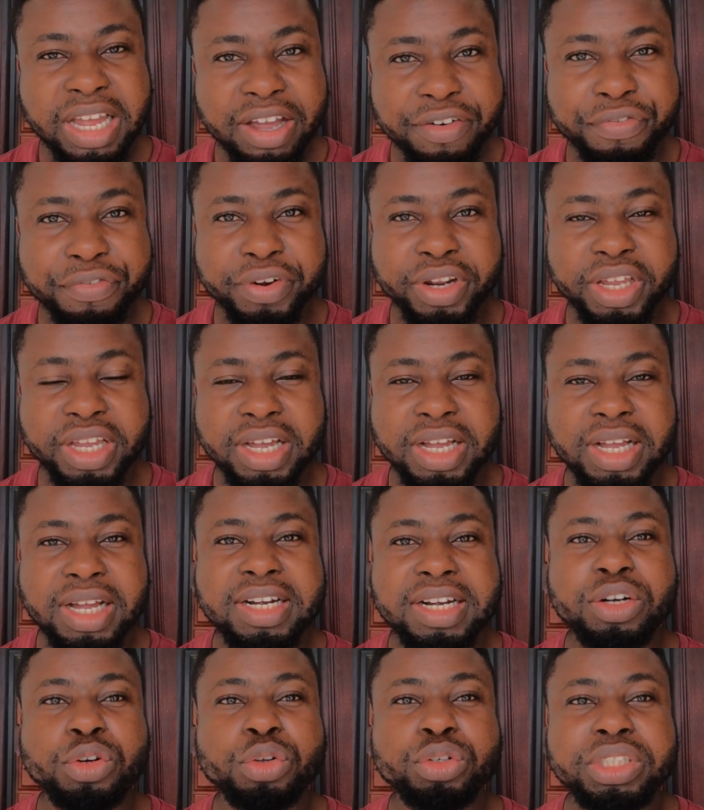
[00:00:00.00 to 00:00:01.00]
Africa
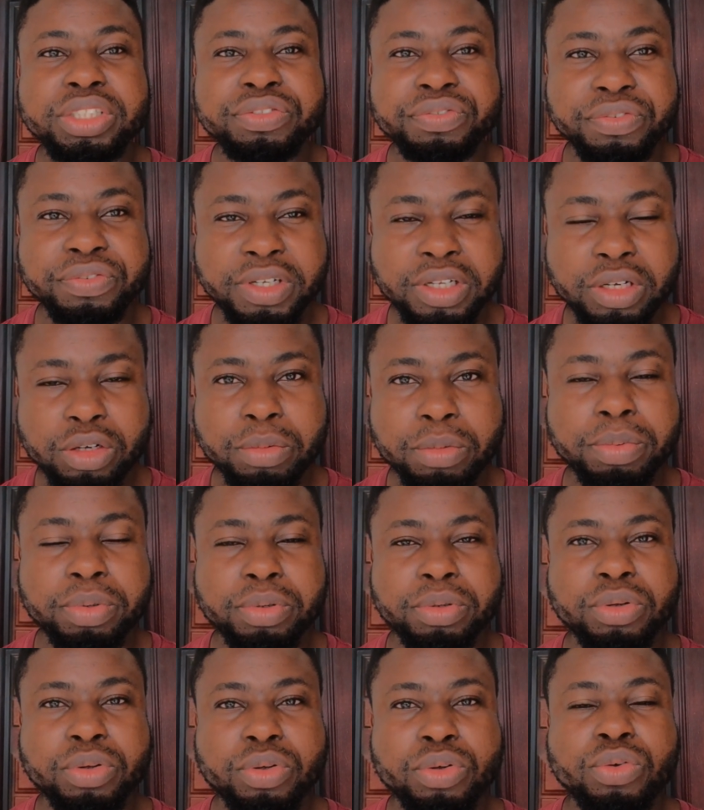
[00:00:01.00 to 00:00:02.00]
cannot develop
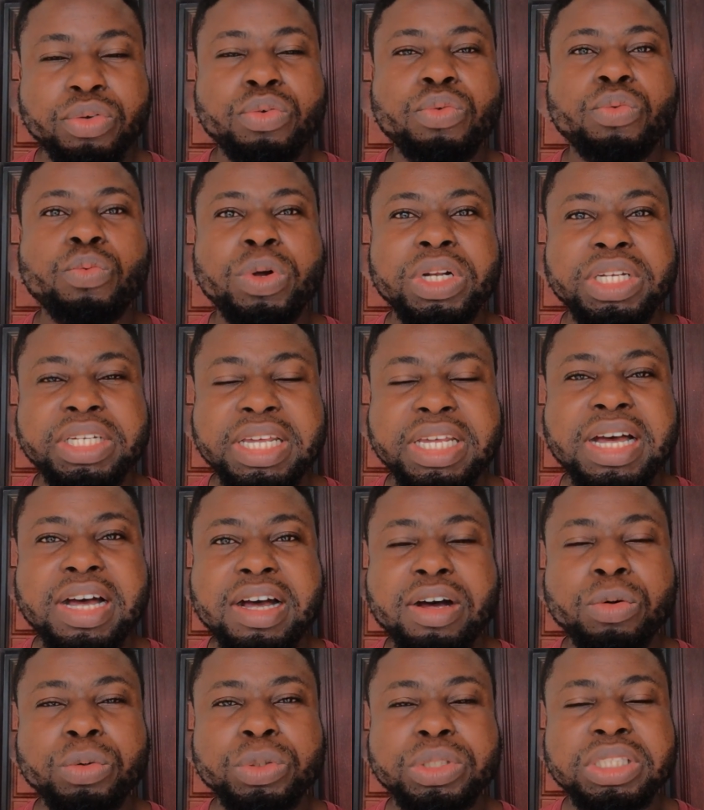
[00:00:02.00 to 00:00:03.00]

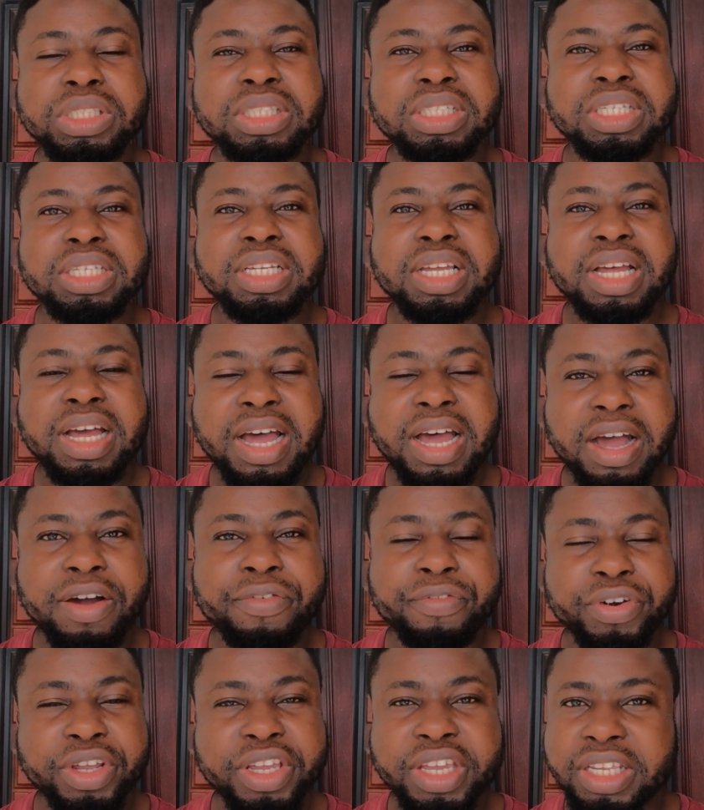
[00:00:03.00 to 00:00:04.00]
without
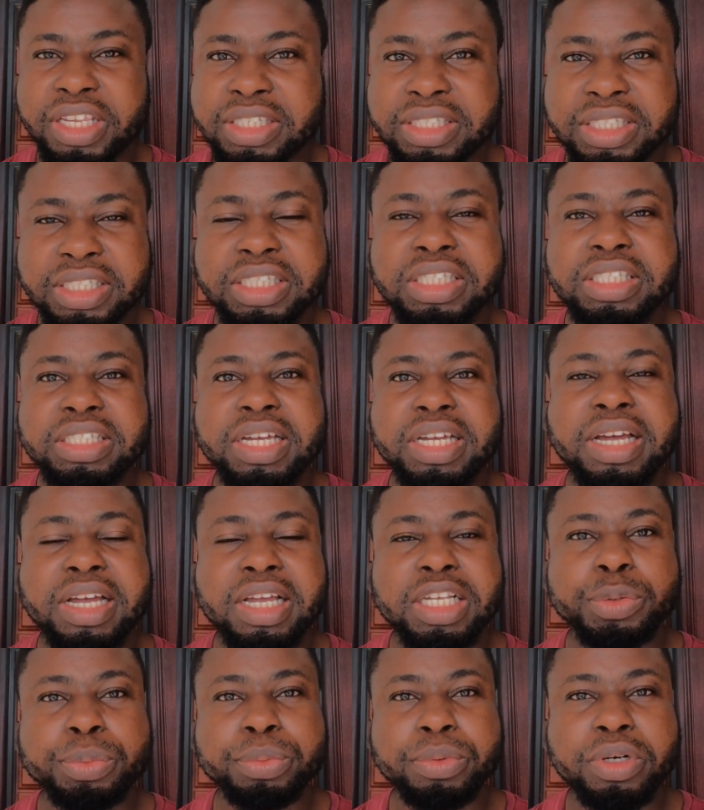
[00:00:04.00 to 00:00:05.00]
Africans in the
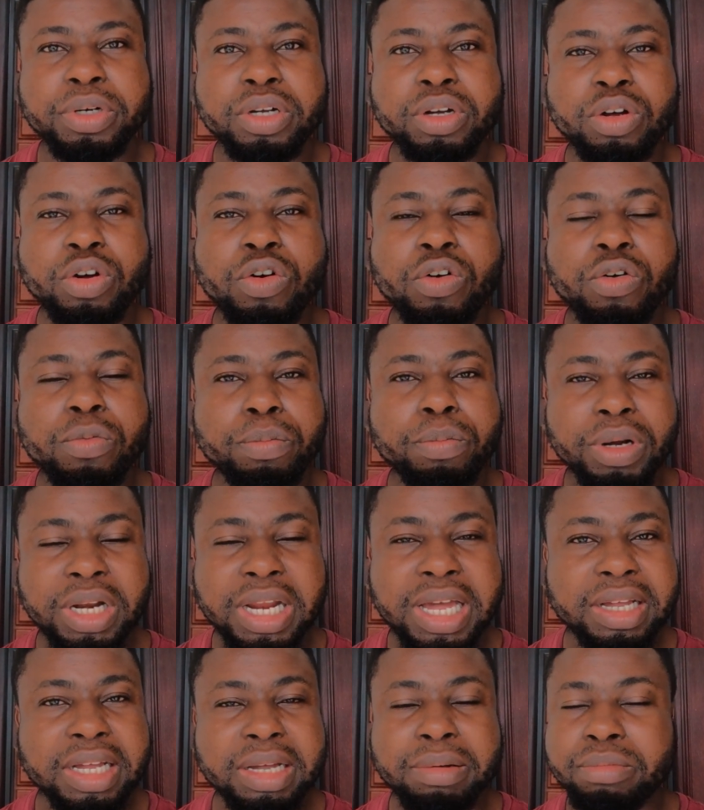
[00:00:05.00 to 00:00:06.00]
diaspora, or
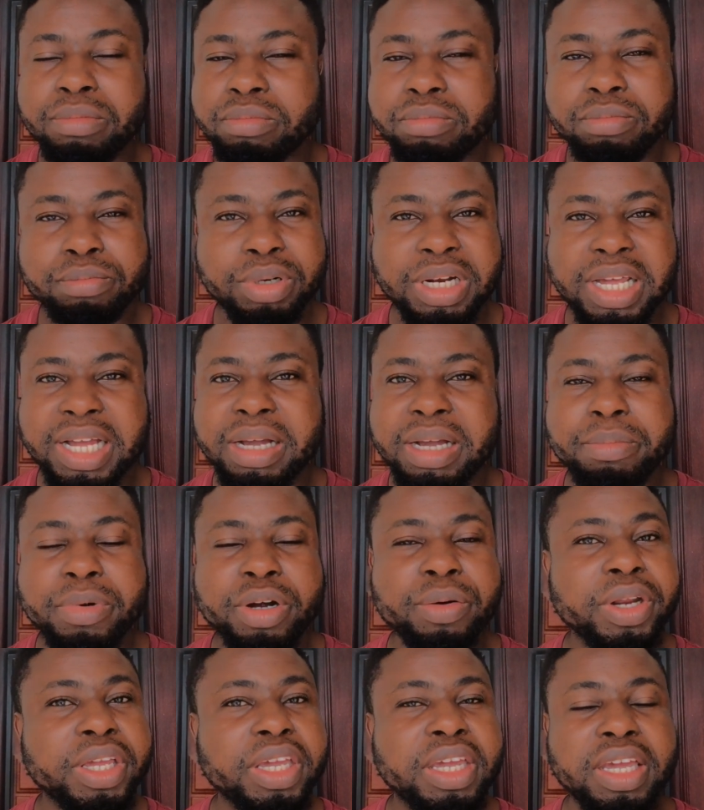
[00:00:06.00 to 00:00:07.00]
black, black
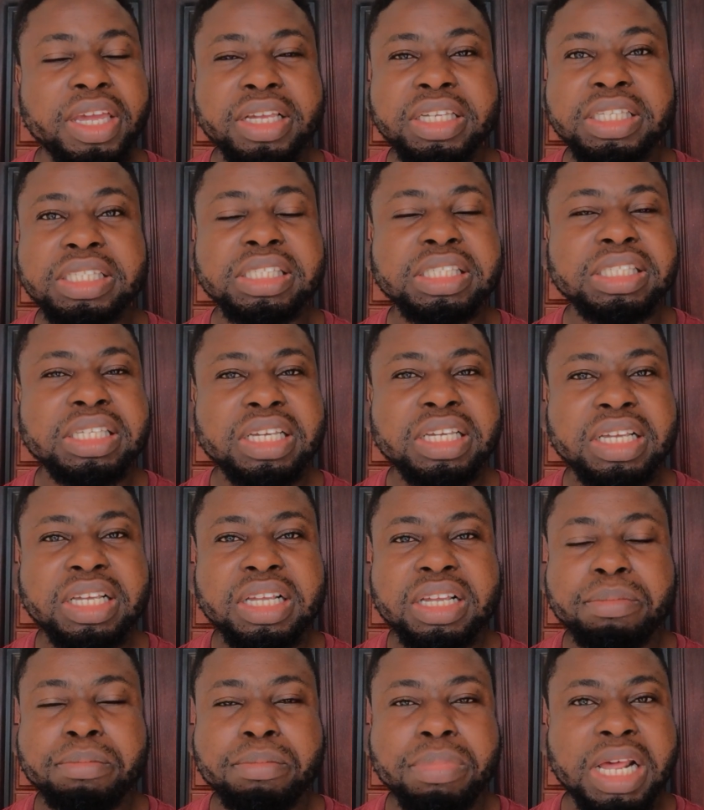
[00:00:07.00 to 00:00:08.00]
Americans,
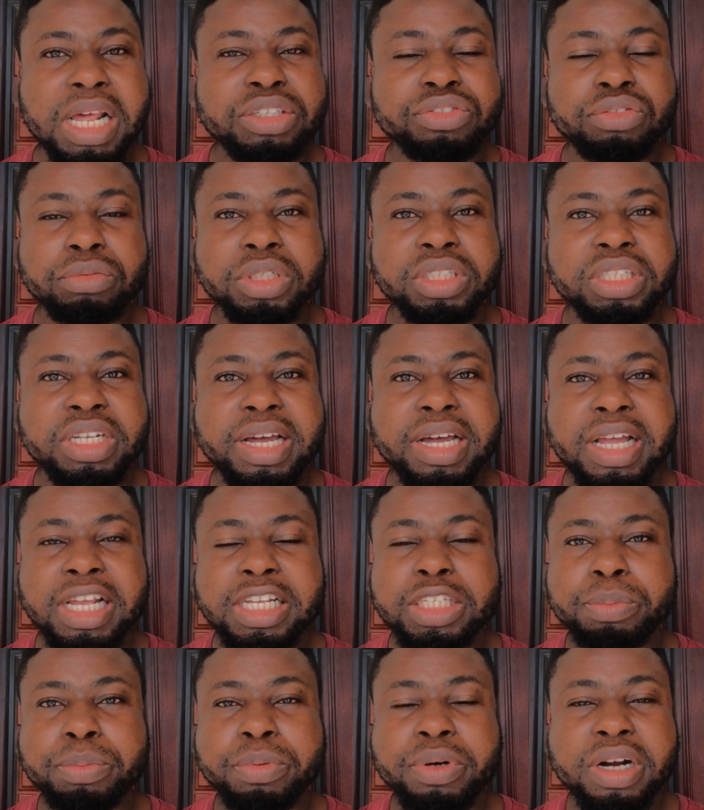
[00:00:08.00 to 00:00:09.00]
blacks of the
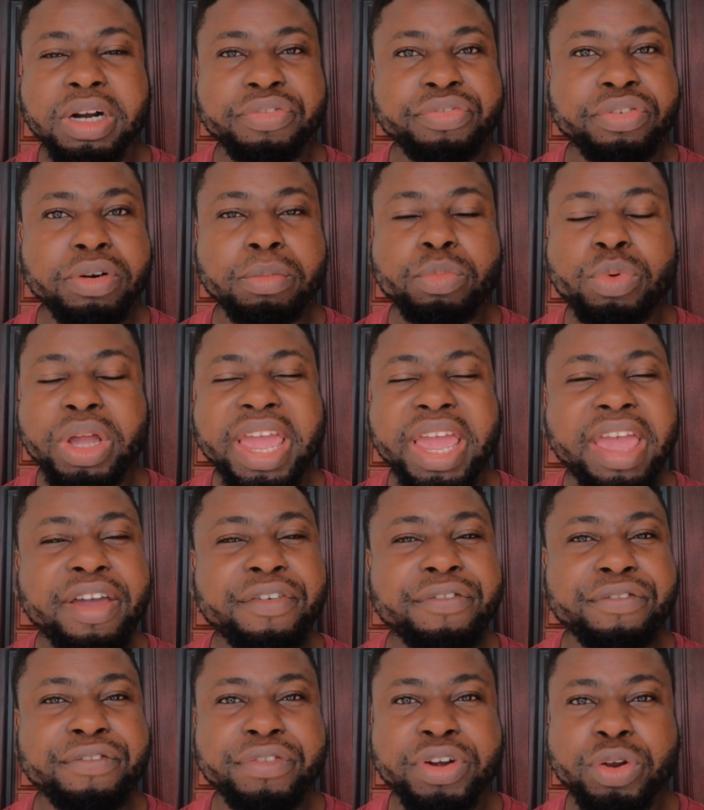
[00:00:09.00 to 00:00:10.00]
diaspora from
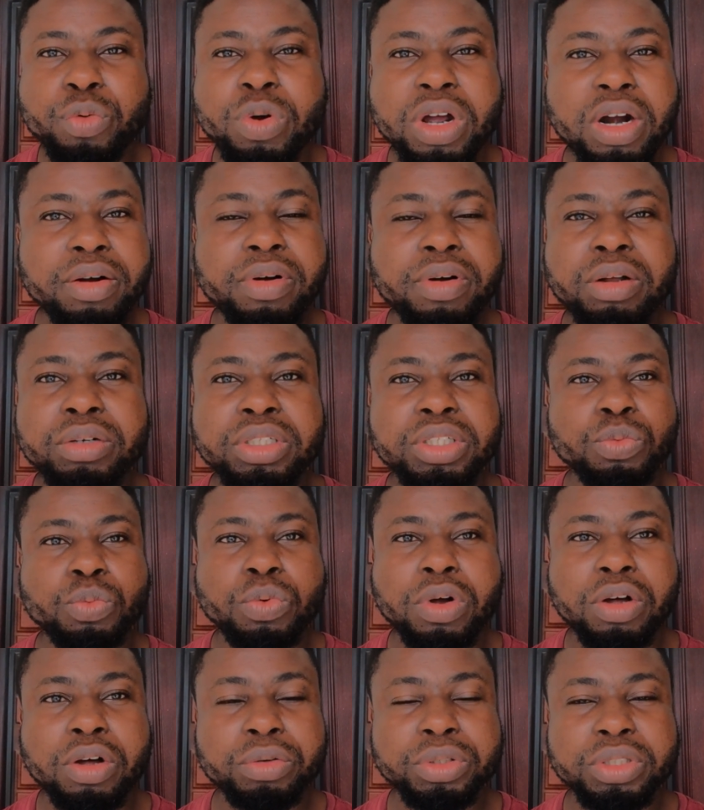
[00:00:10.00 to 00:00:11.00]
everywhere around the
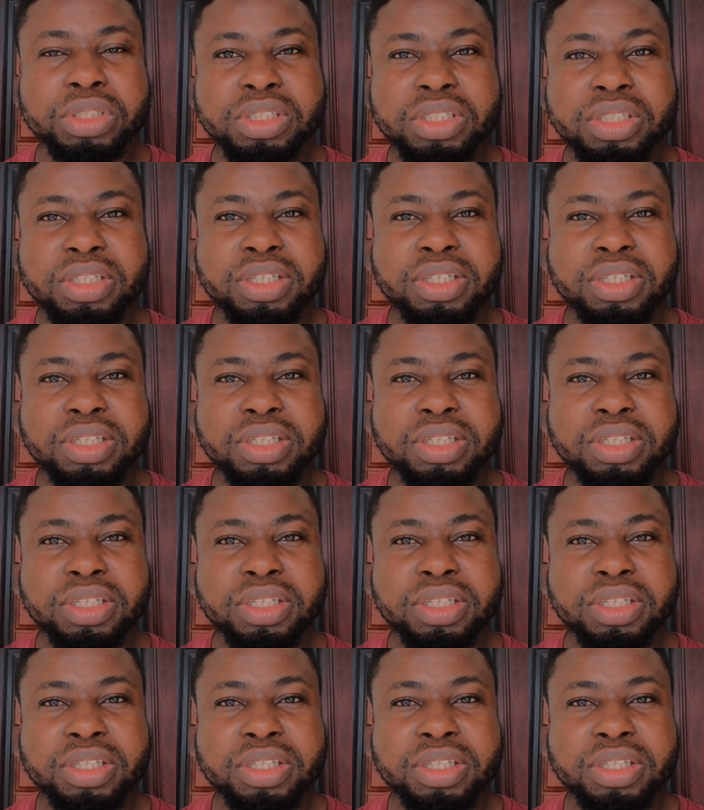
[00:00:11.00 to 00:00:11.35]
world.